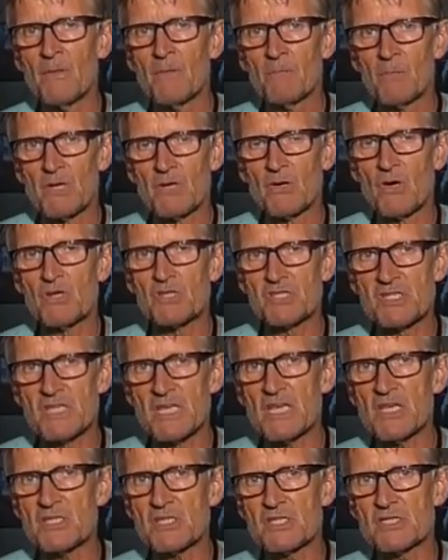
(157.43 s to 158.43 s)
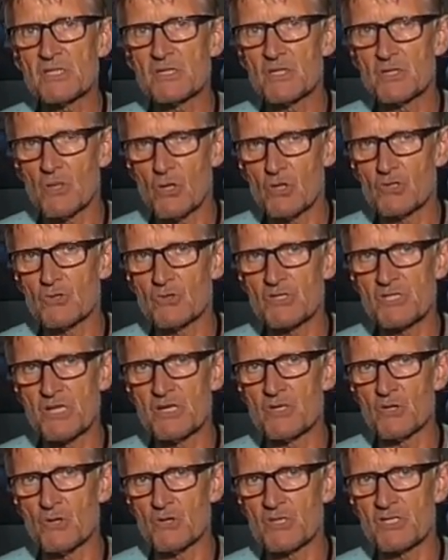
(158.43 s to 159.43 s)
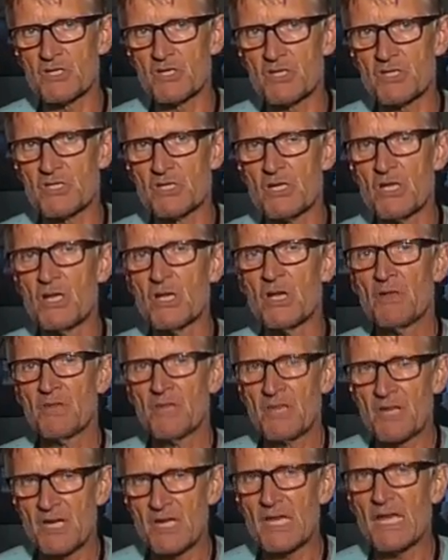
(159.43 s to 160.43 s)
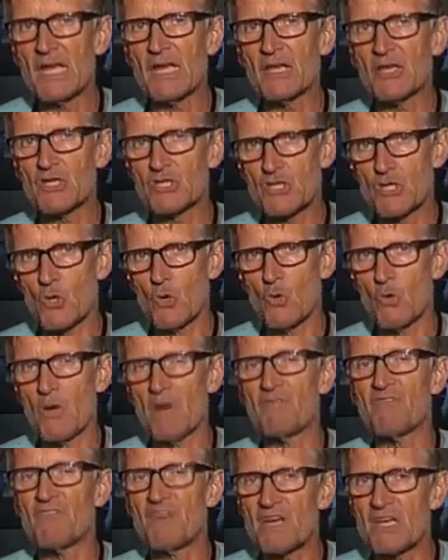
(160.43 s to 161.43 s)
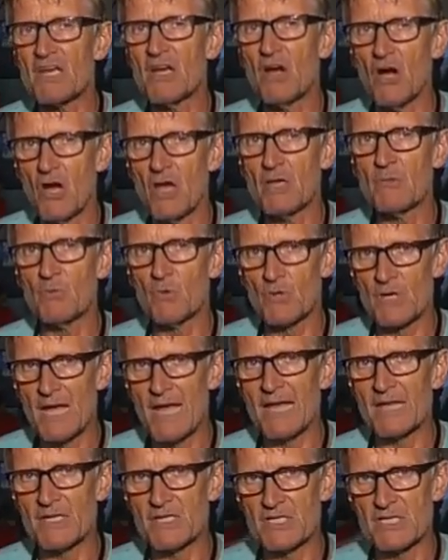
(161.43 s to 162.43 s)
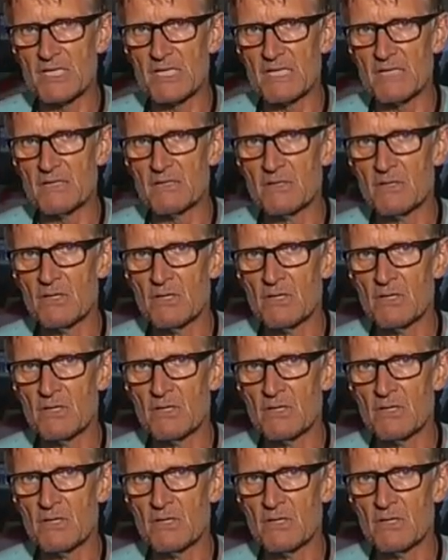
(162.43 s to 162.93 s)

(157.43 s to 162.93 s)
because these doctors and nurses, they really show a very high morality.